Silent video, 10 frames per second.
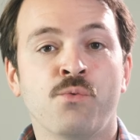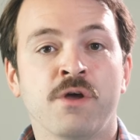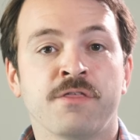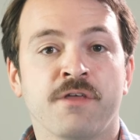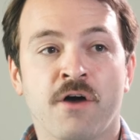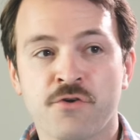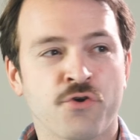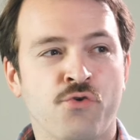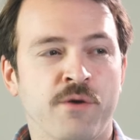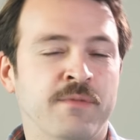with other
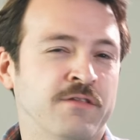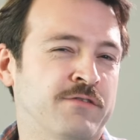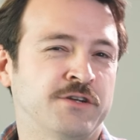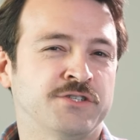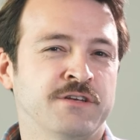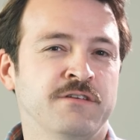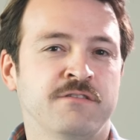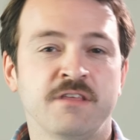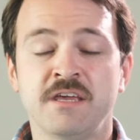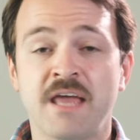equipment such
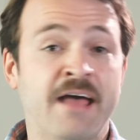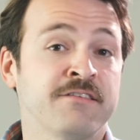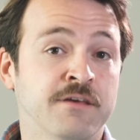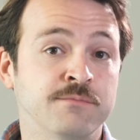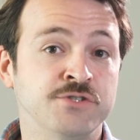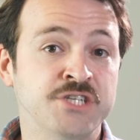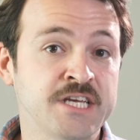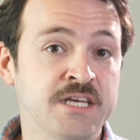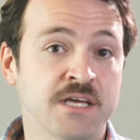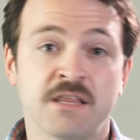as the
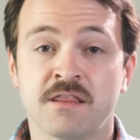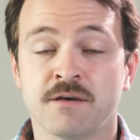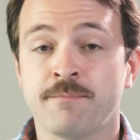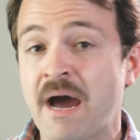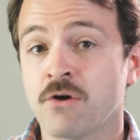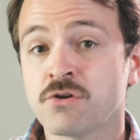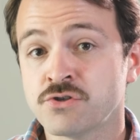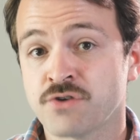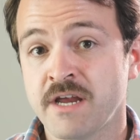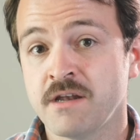SMG in the power
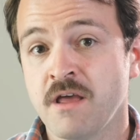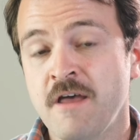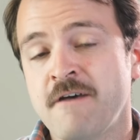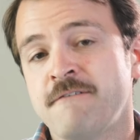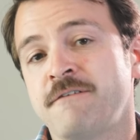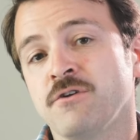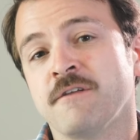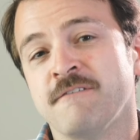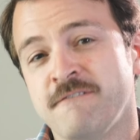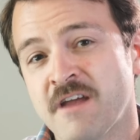drain, filled
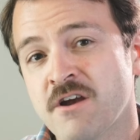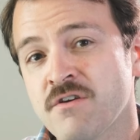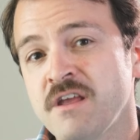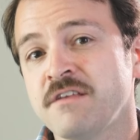a very